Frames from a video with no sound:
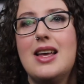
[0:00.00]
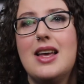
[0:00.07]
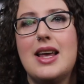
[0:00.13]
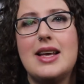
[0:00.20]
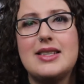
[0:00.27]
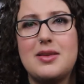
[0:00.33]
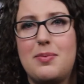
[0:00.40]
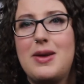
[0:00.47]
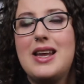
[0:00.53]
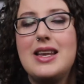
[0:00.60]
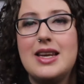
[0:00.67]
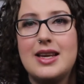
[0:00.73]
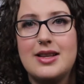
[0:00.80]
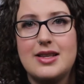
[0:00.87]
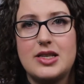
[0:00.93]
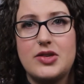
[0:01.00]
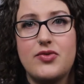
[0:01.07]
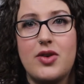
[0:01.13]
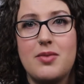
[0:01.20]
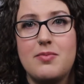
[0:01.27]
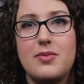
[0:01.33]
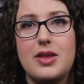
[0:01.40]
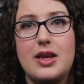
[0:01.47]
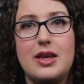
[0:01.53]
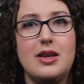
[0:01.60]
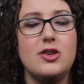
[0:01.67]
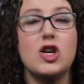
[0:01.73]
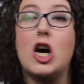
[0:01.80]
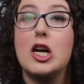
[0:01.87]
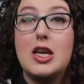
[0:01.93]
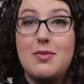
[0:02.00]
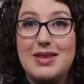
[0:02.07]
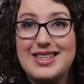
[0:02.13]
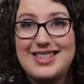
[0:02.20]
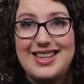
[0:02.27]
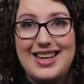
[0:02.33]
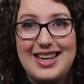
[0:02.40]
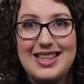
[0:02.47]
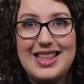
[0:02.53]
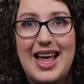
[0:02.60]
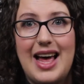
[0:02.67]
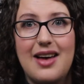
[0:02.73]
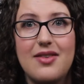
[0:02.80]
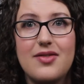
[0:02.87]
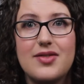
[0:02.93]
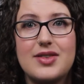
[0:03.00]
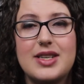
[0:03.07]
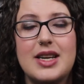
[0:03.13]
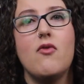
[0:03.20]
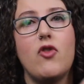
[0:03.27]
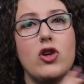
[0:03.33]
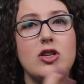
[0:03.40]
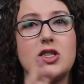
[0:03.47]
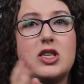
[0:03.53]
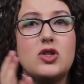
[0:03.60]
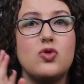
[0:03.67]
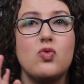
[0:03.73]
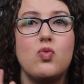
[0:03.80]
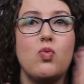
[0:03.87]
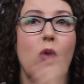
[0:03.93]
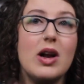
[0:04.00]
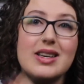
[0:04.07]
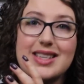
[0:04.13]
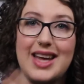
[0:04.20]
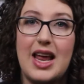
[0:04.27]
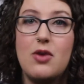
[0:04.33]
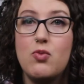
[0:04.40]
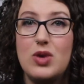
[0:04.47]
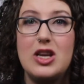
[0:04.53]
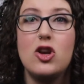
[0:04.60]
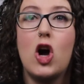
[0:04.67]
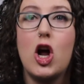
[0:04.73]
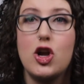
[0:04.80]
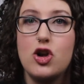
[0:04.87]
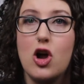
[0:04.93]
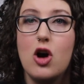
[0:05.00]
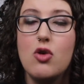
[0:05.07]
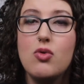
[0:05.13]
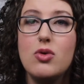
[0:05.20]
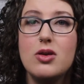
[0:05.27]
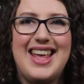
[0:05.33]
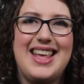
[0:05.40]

his opinions from the documents that he left versus what can we not know.